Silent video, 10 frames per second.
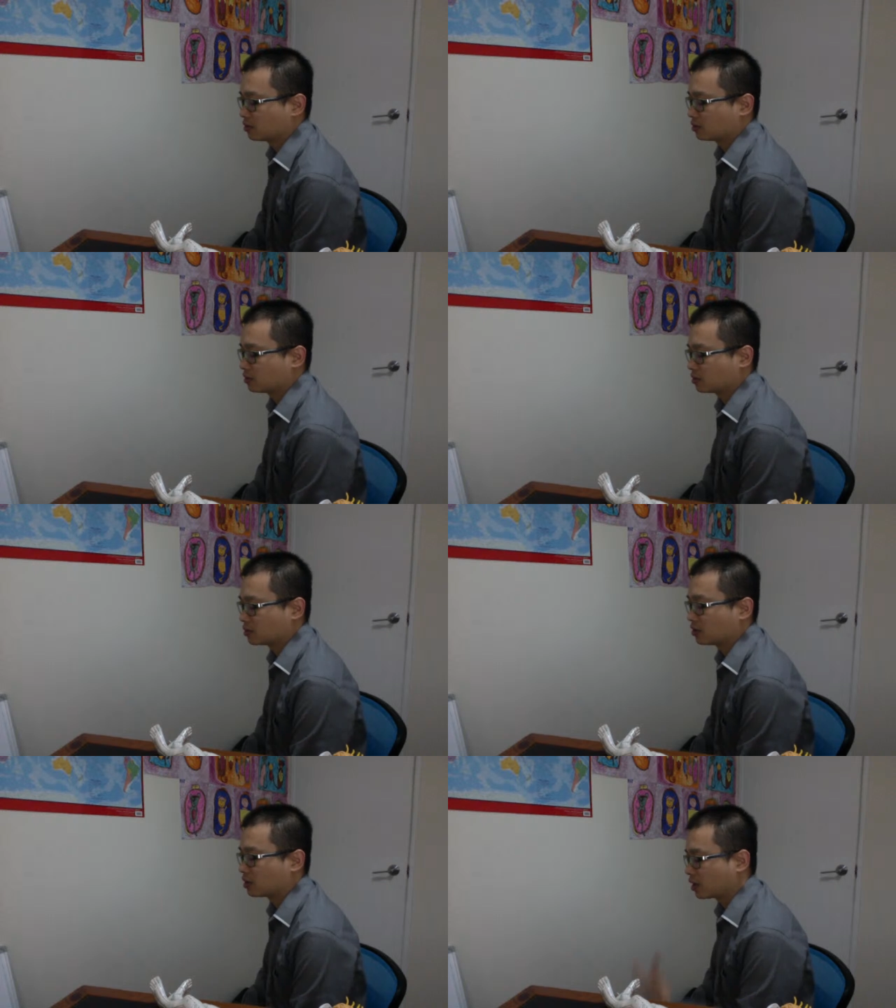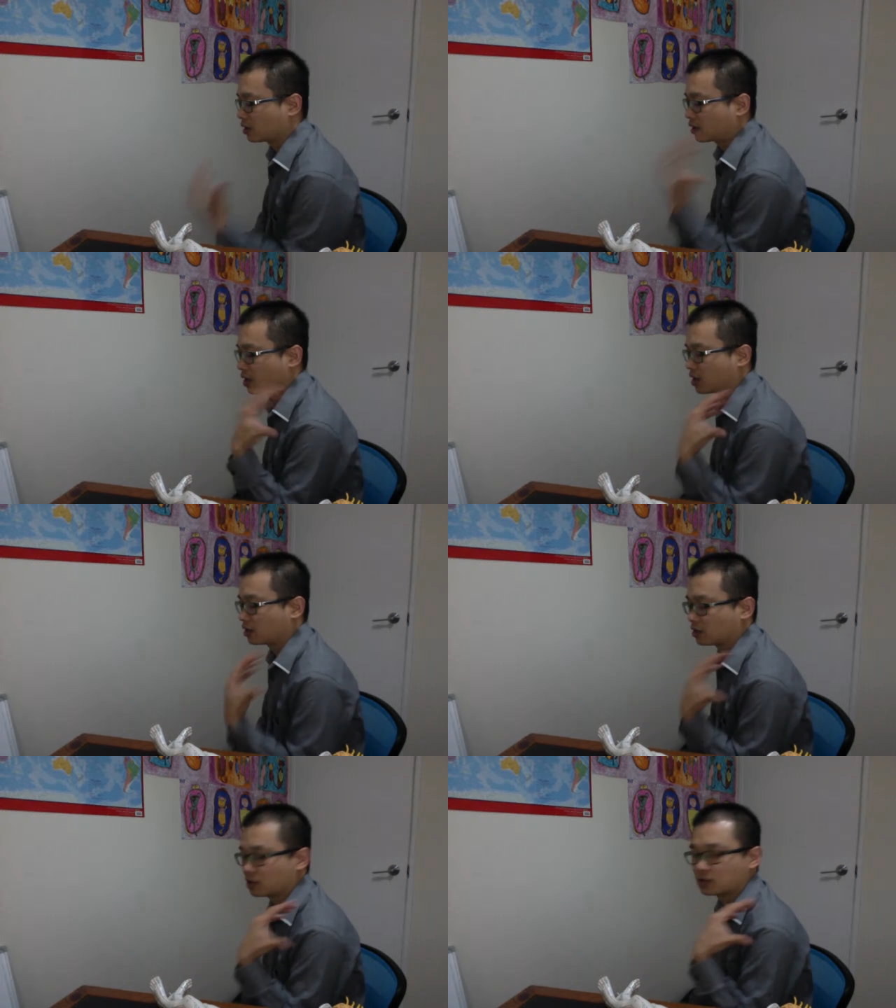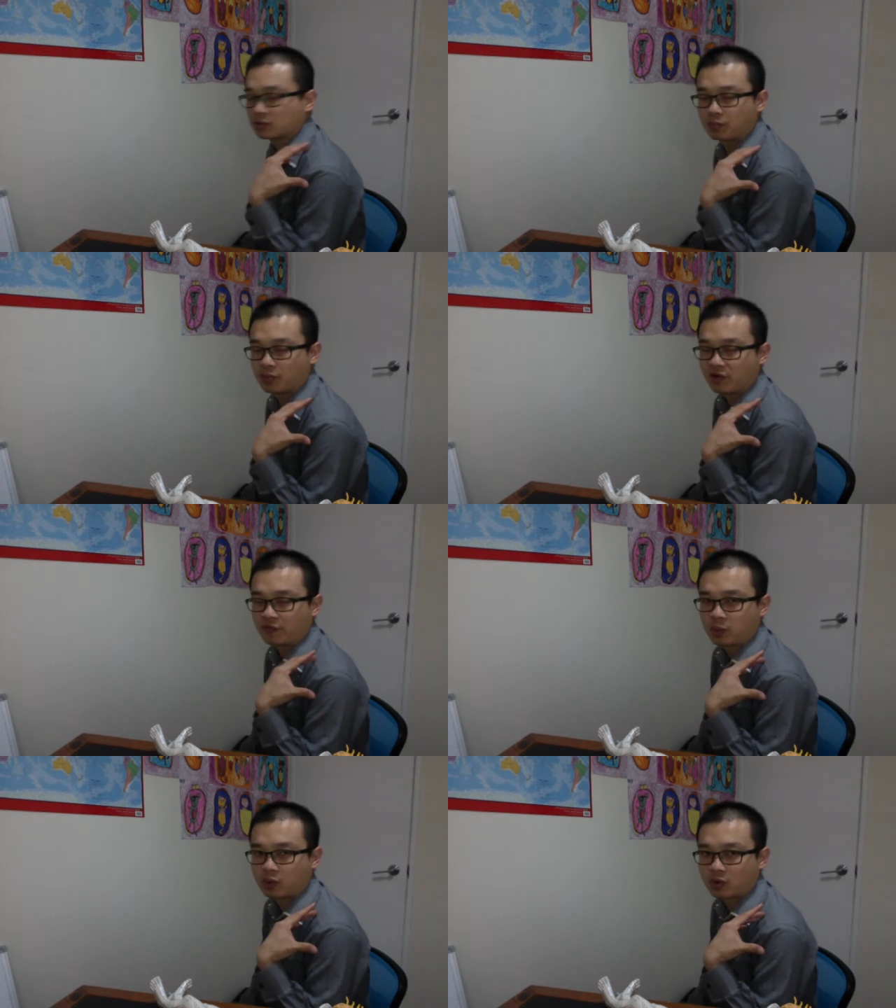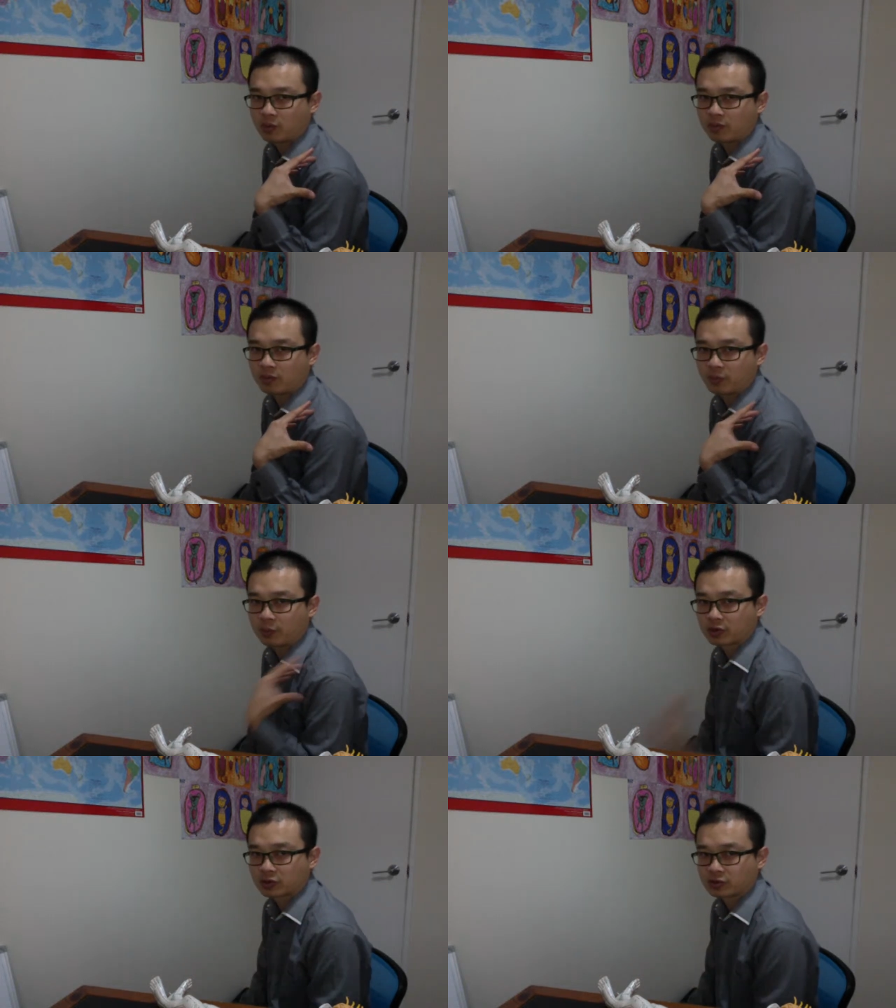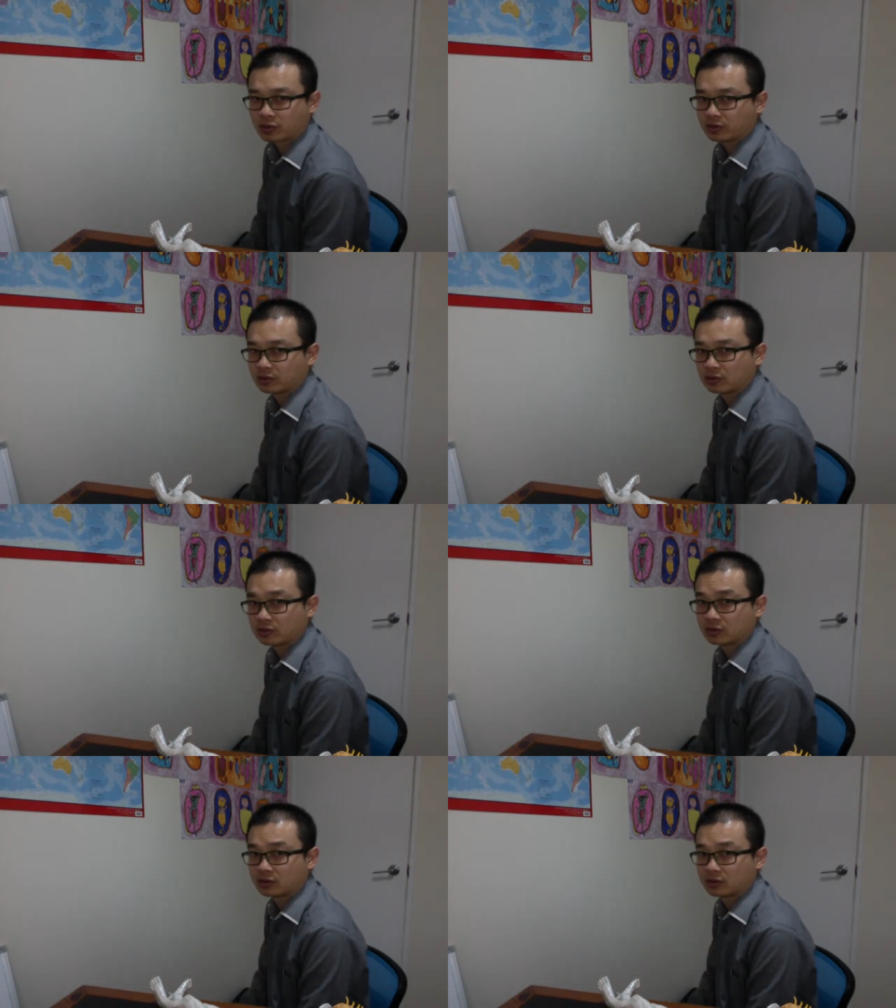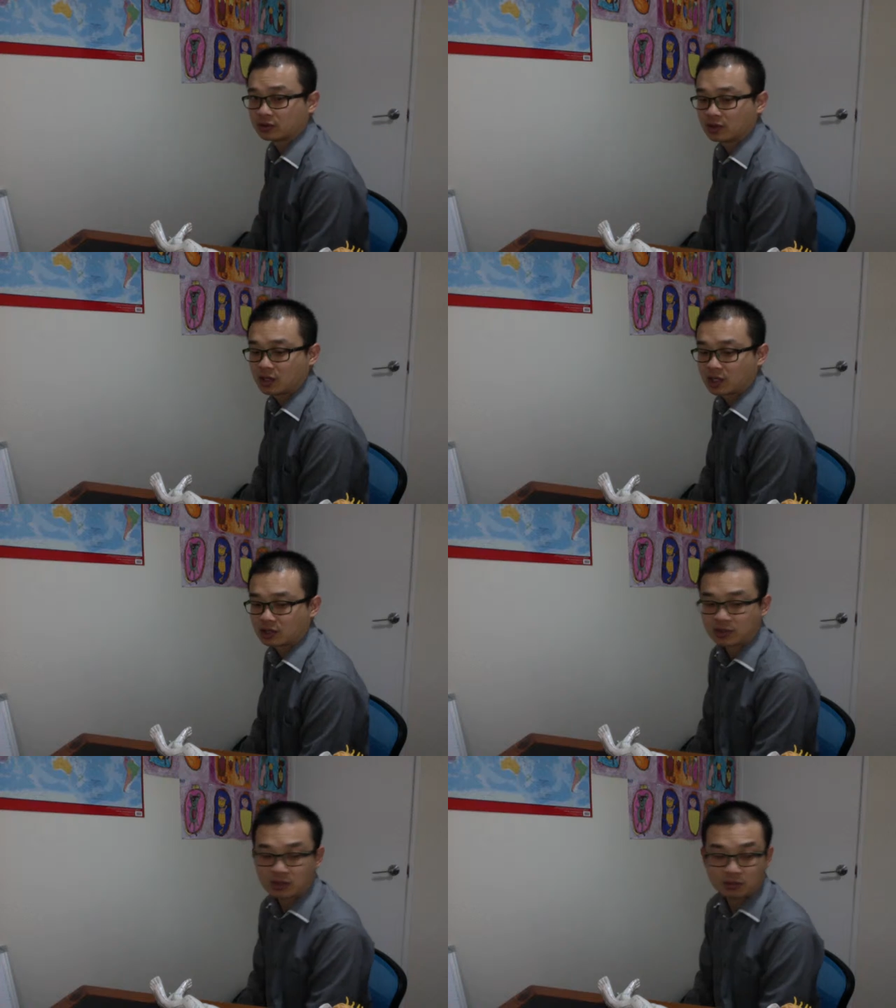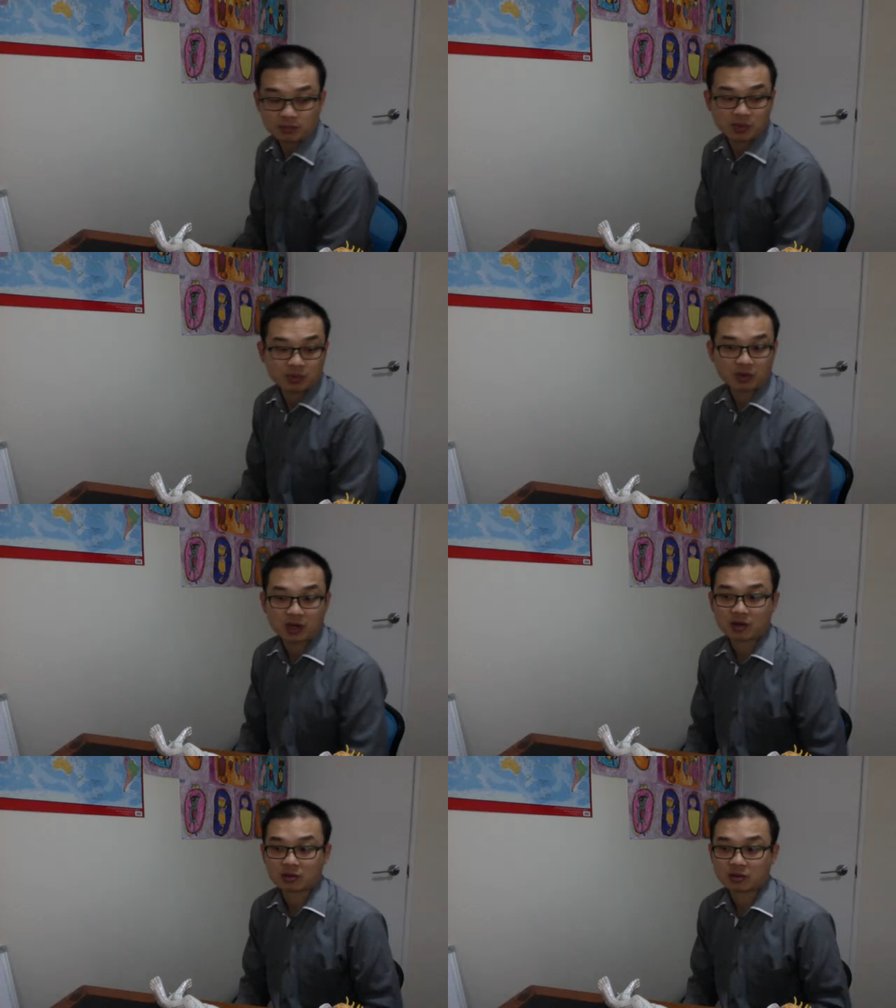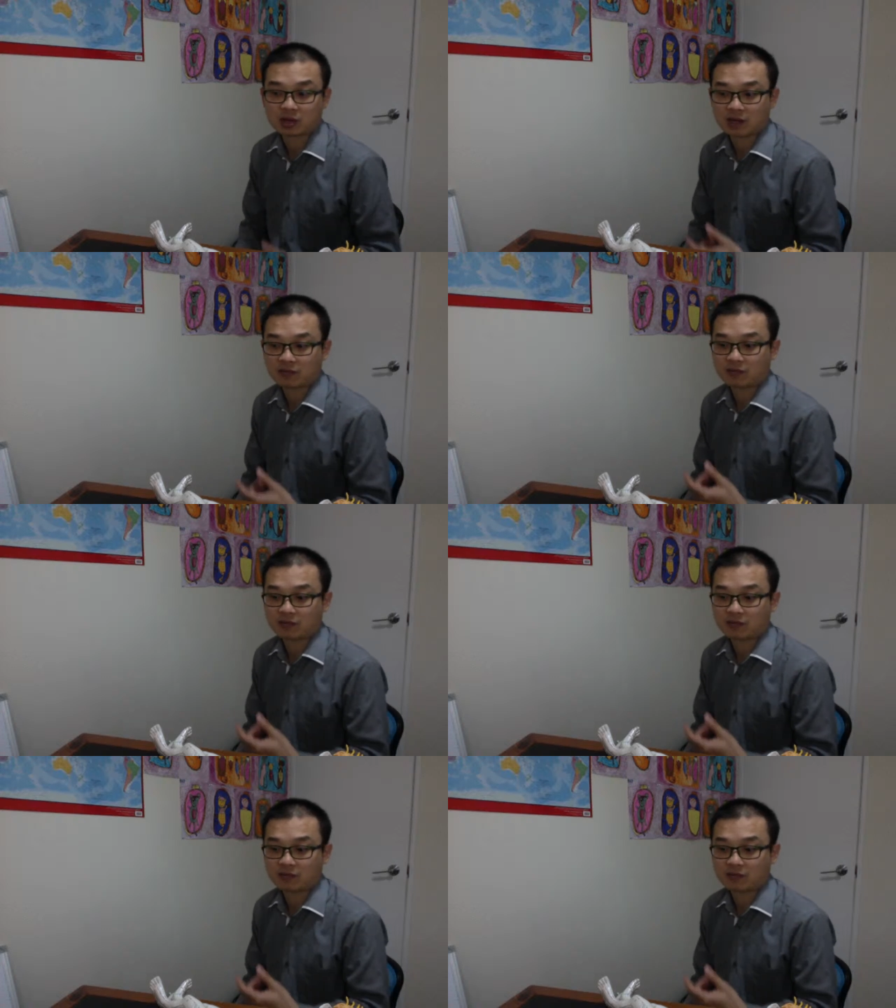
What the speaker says: So they get tight. This is very poor posture. Especially people now have,